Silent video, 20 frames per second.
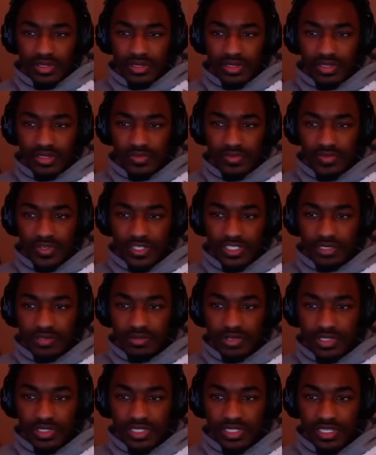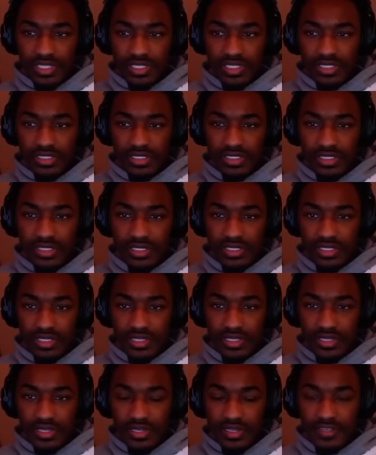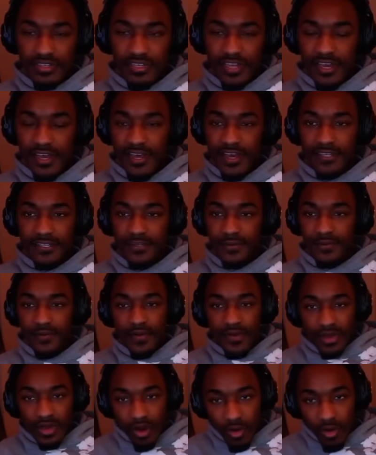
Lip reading: Good fiction books lately? Nah, I don't.